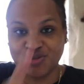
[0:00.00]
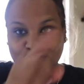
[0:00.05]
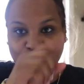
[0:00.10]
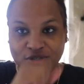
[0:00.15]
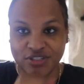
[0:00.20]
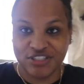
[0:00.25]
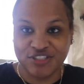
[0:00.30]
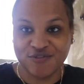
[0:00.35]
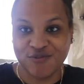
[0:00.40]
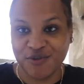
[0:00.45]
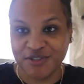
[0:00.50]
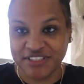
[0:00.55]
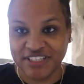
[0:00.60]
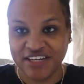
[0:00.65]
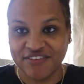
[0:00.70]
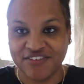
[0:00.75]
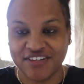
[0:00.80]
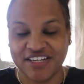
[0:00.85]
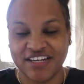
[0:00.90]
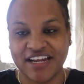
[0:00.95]

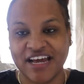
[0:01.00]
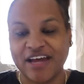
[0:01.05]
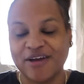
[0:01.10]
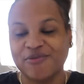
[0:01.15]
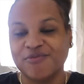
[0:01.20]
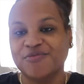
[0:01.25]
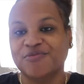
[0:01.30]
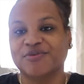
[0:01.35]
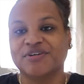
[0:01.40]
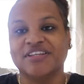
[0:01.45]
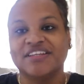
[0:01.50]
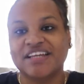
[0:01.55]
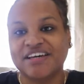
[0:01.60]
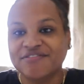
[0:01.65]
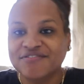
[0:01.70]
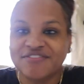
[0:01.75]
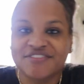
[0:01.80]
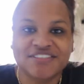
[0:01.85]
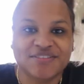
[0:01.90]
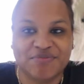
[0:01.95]
24/7. I would
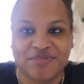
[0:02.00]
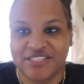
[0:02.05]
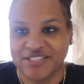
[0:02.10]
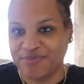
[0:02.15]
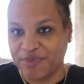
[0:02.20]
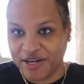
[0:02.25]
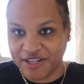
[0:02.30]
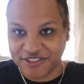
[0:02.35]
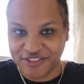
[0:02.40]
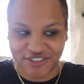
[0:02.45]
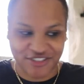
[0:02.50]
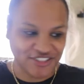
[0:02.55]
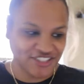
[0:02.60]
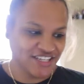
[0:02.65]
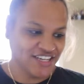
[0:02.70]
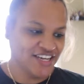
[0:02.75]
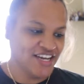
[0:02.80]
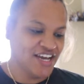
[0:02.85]
love to be sponsored.